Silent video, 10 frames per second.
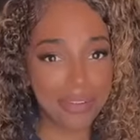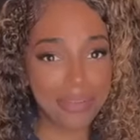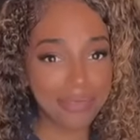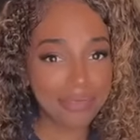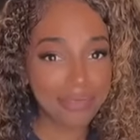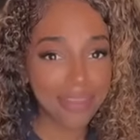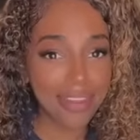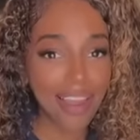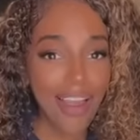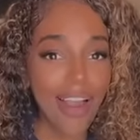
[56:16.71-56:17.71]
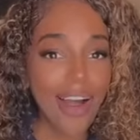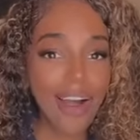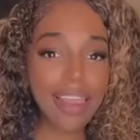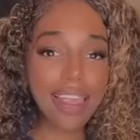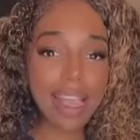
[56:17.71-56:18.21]

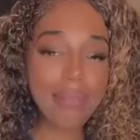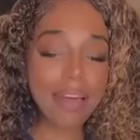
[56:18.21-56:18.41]
Only thing